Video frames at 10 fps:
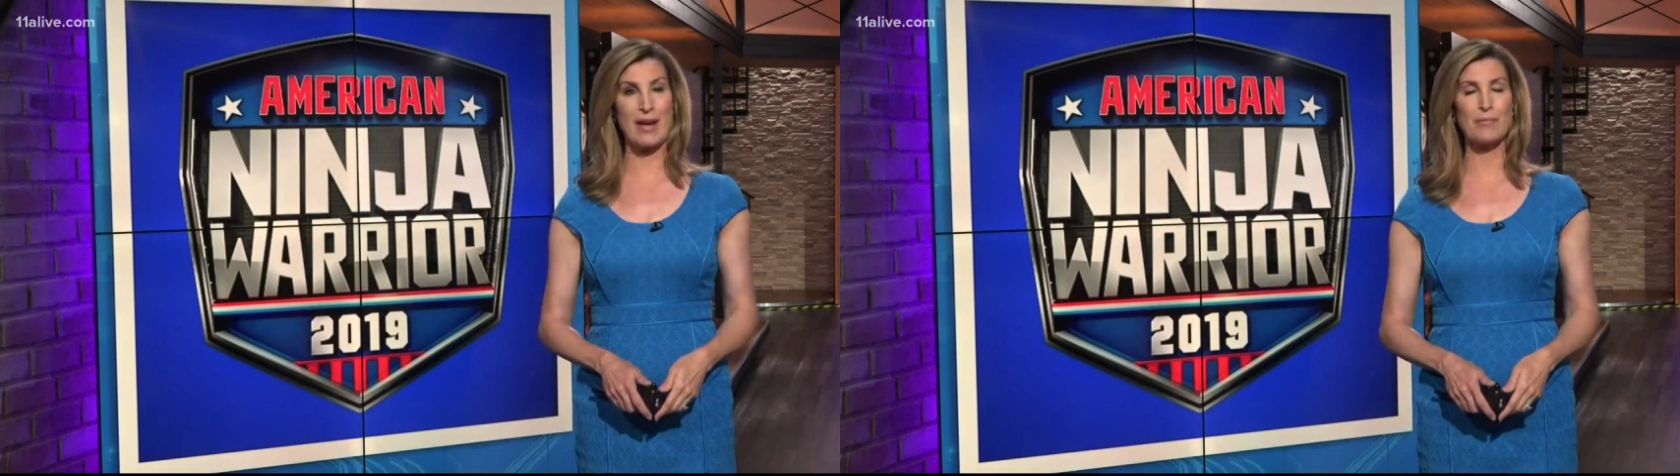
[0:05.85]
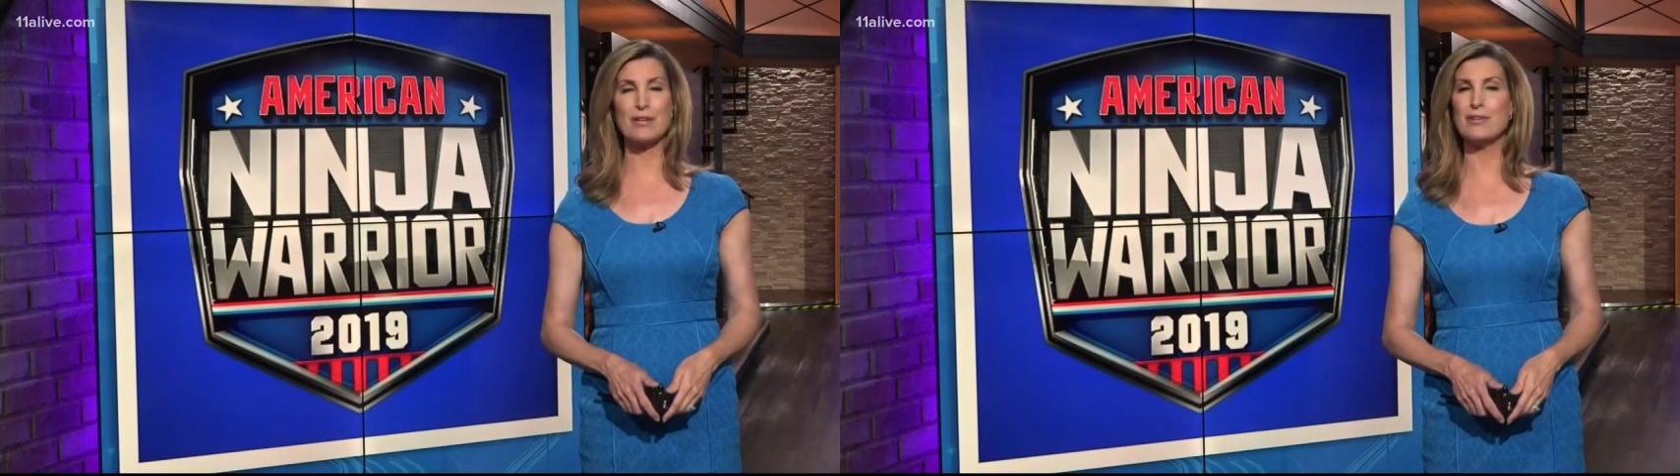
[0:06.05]

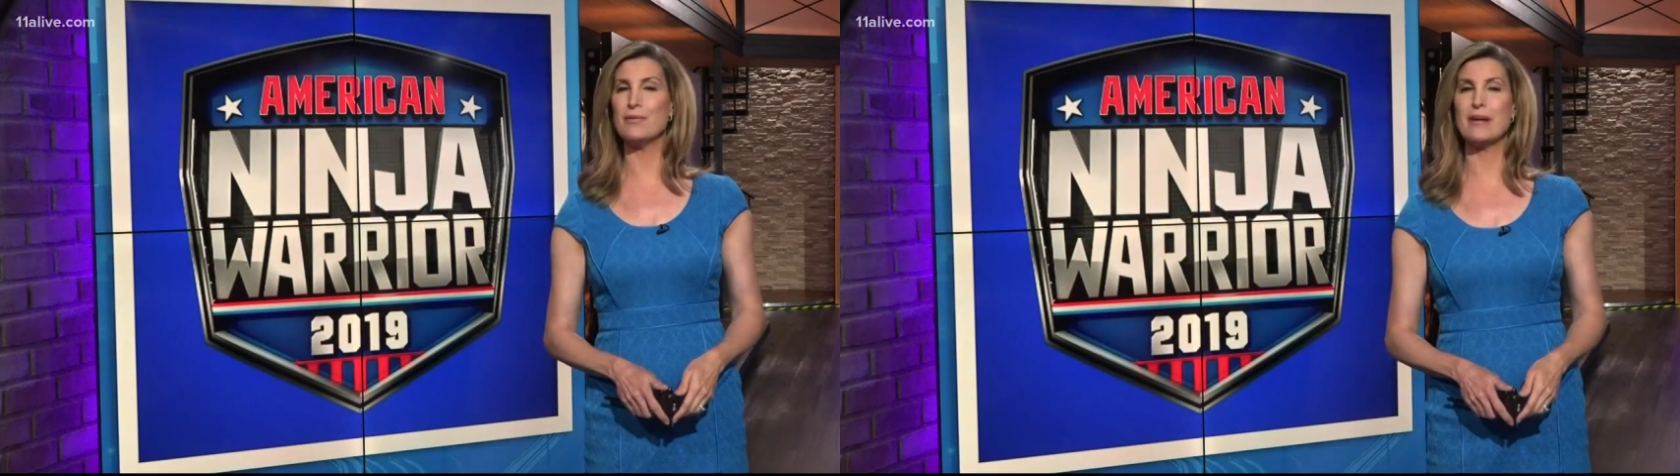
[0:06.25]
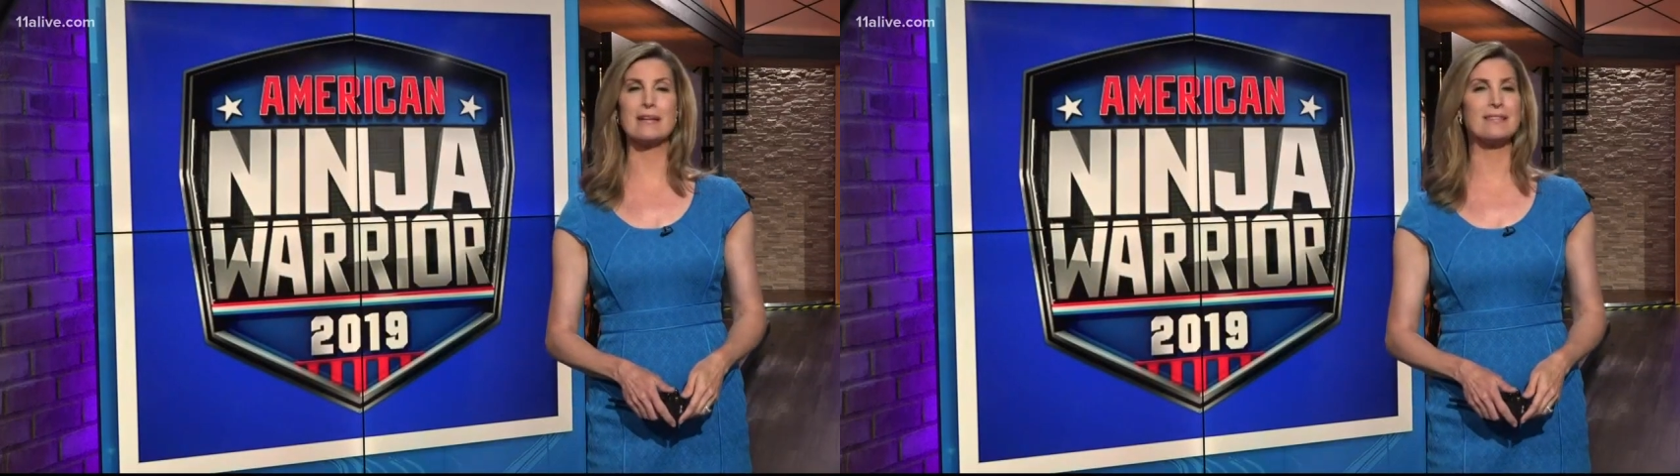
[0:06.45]
and we
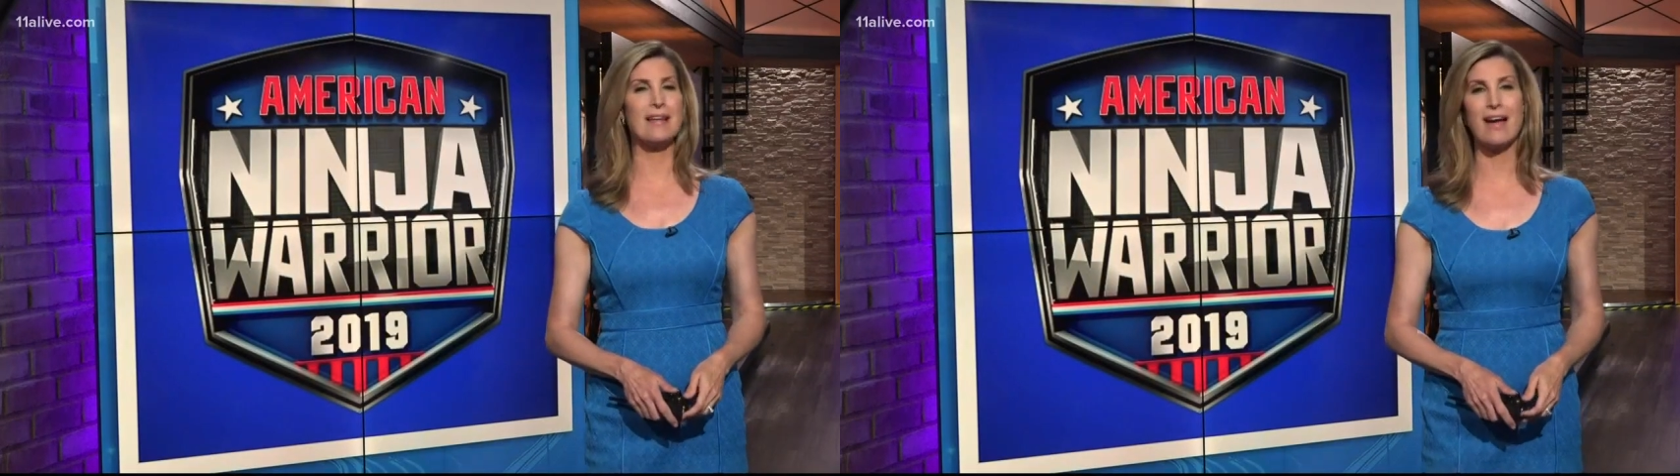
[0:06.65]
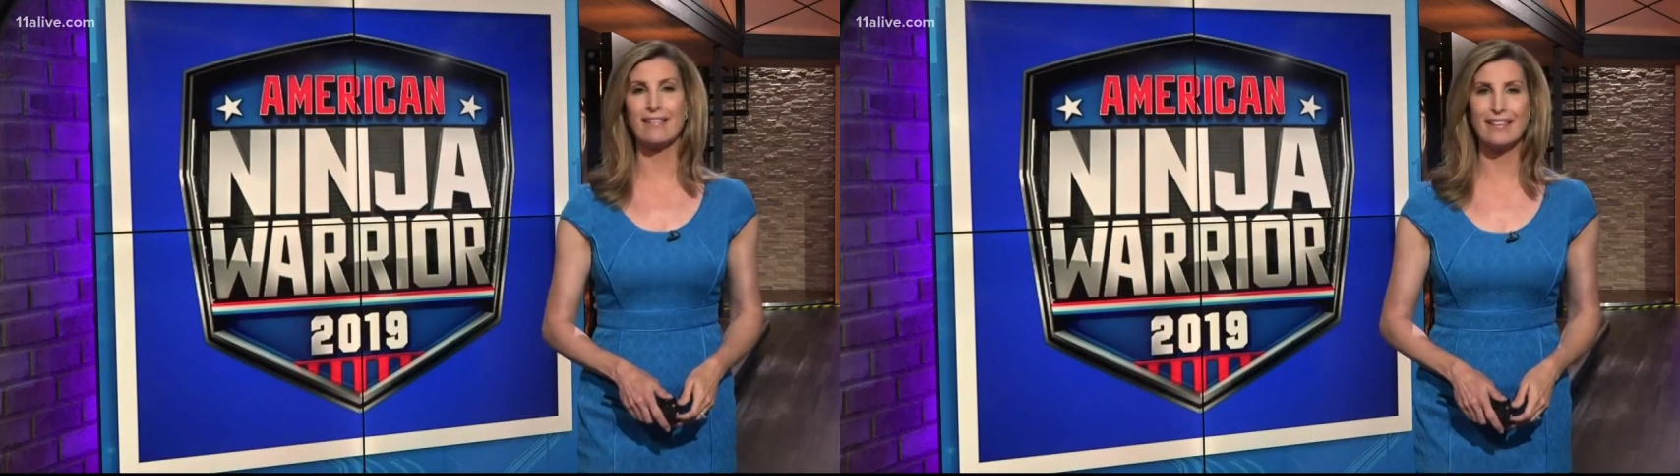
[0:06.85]
knew
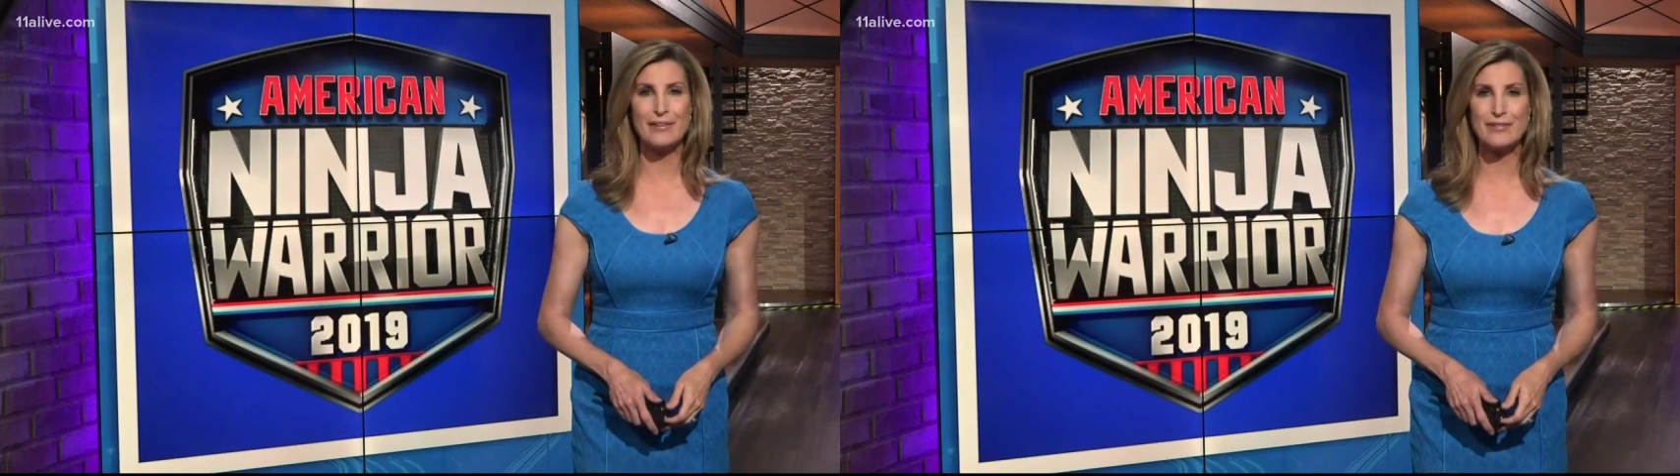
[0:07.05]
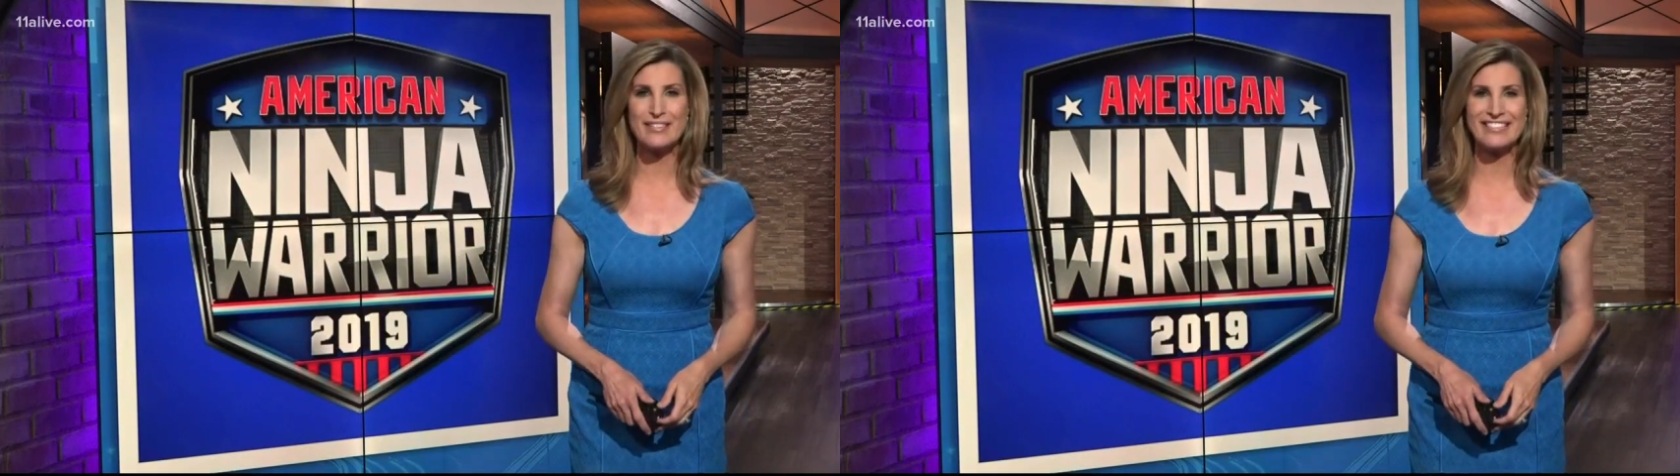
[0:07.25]
exactly
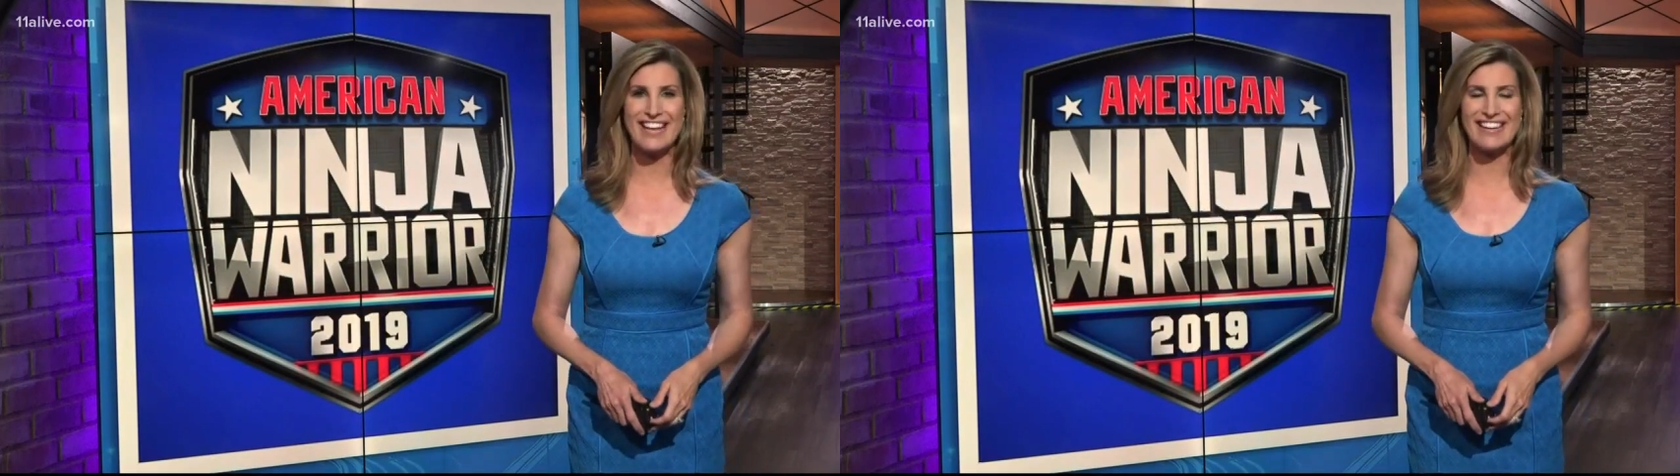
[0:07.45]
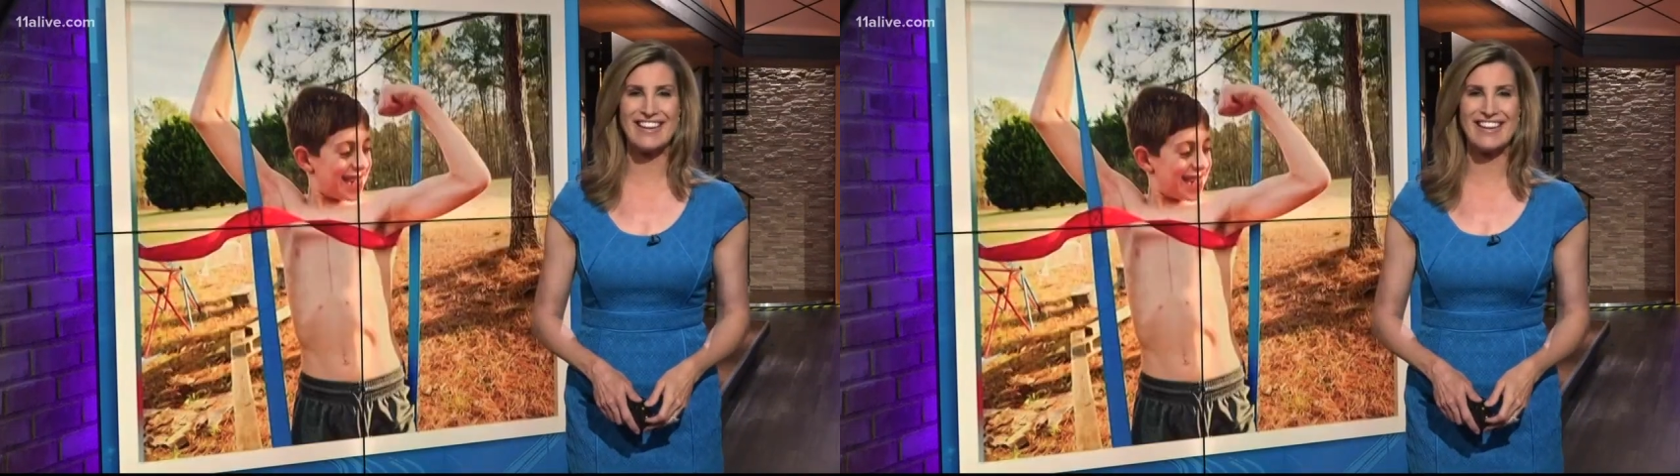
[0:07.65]
who to send